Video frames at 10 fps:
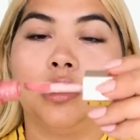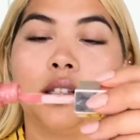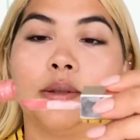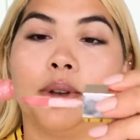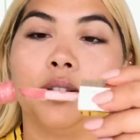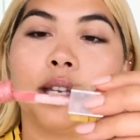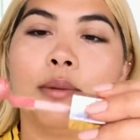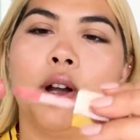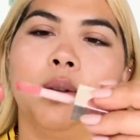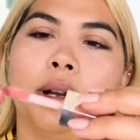Smells,
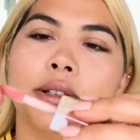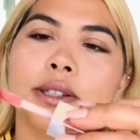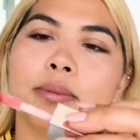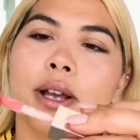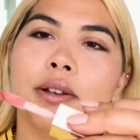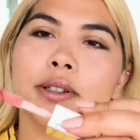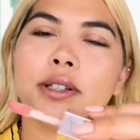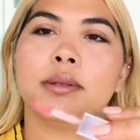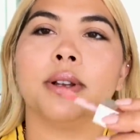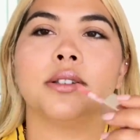I'm all about smells,
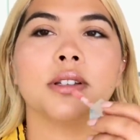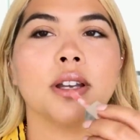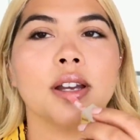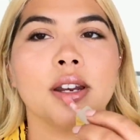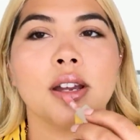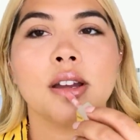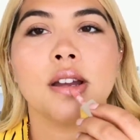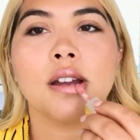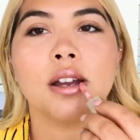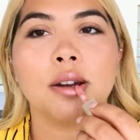it smells good.
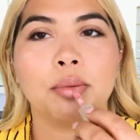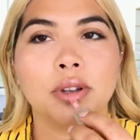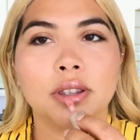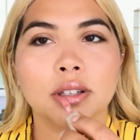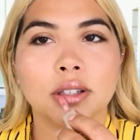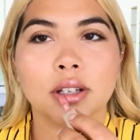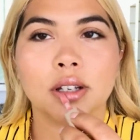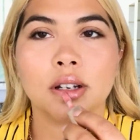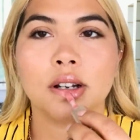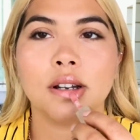I put this
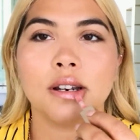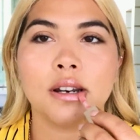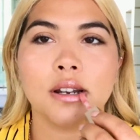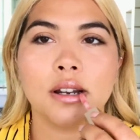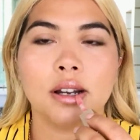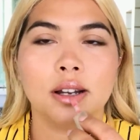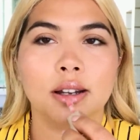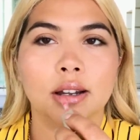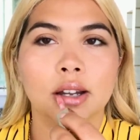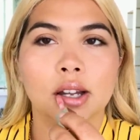on,
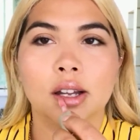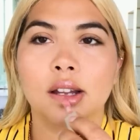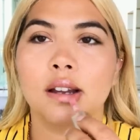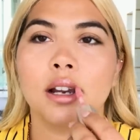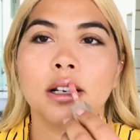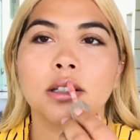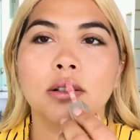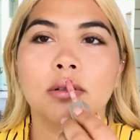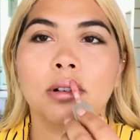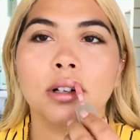uh, I
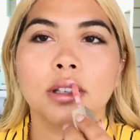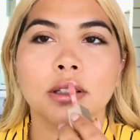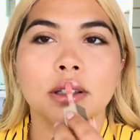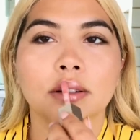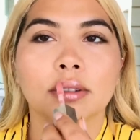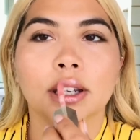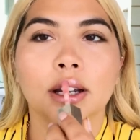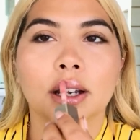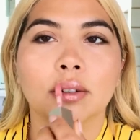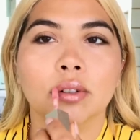actually wore this in my
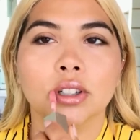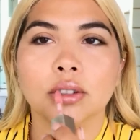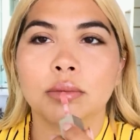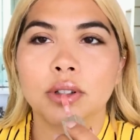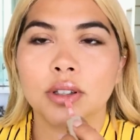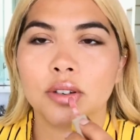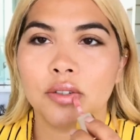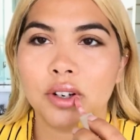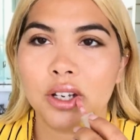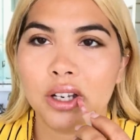I Wish music
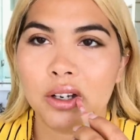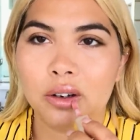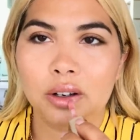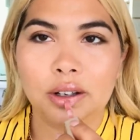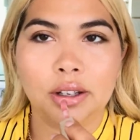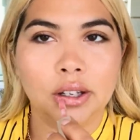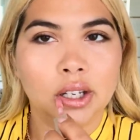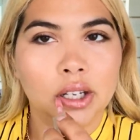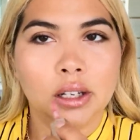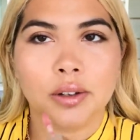video,
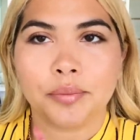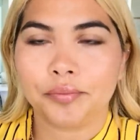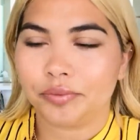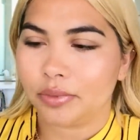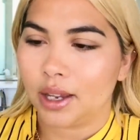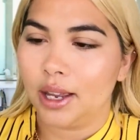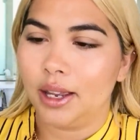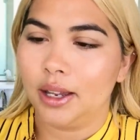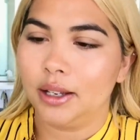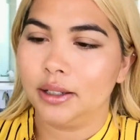
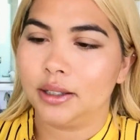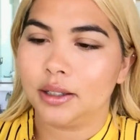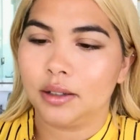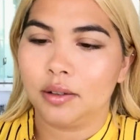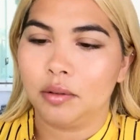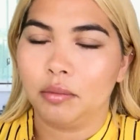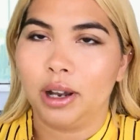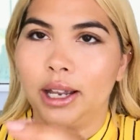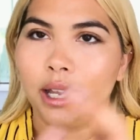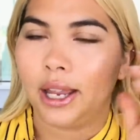and
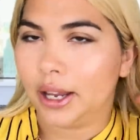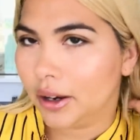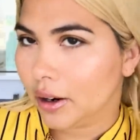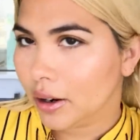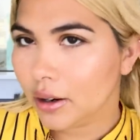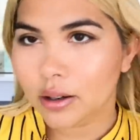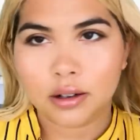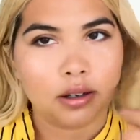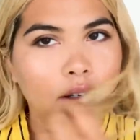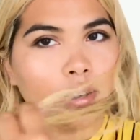my
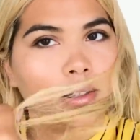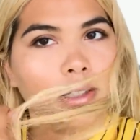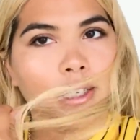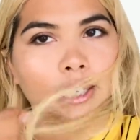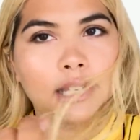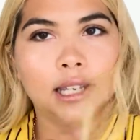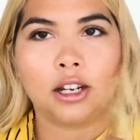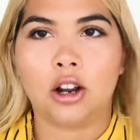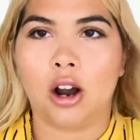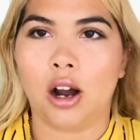hair didn't
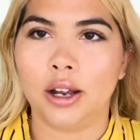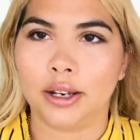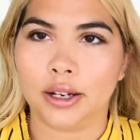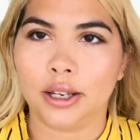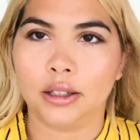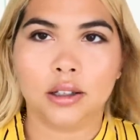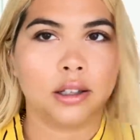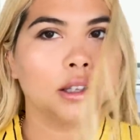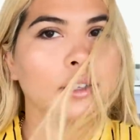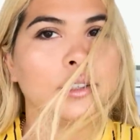get caught in it. Look
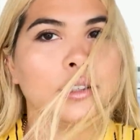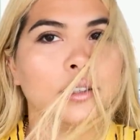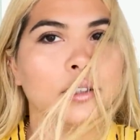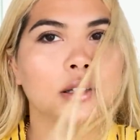at this.